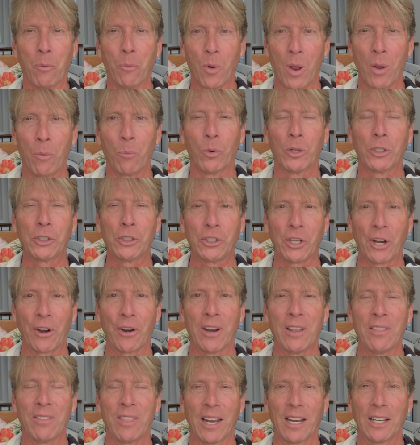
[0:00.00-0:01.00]
when we're
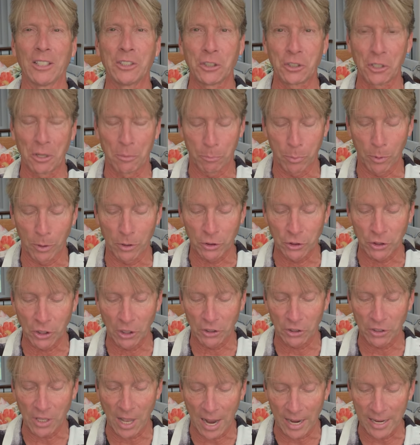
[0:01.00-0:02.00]
sharing that it's simple, it's
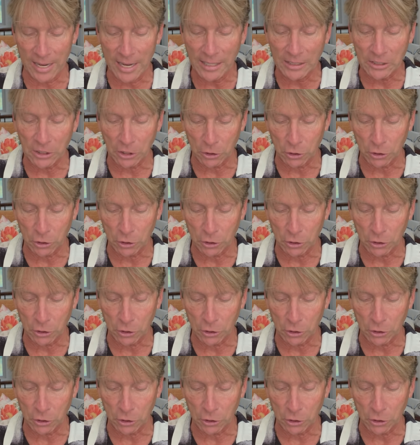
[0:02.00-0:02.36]
just not easy.